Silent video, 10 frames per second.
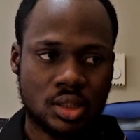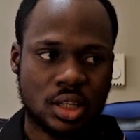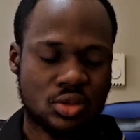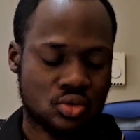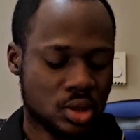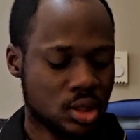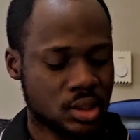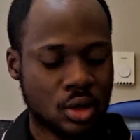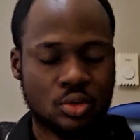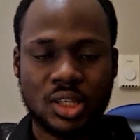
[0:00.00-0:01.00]
the strings
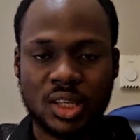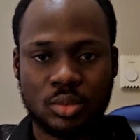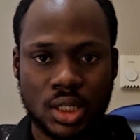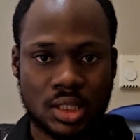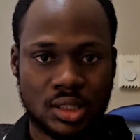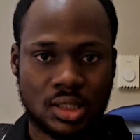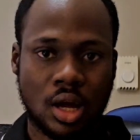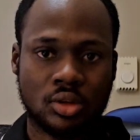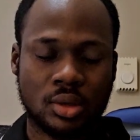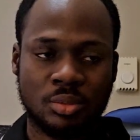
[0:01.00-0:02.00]
that will give me the
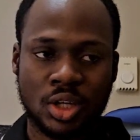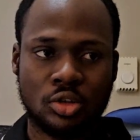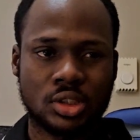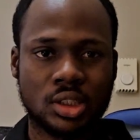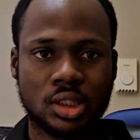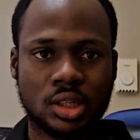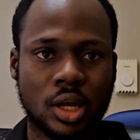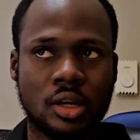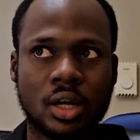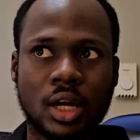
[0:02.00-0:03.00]
sound, the melody,
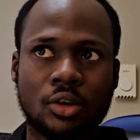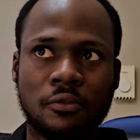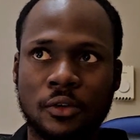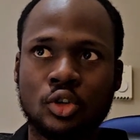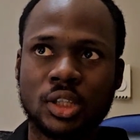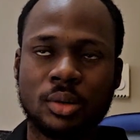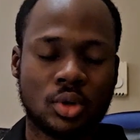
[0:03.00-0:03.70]
kind of follow the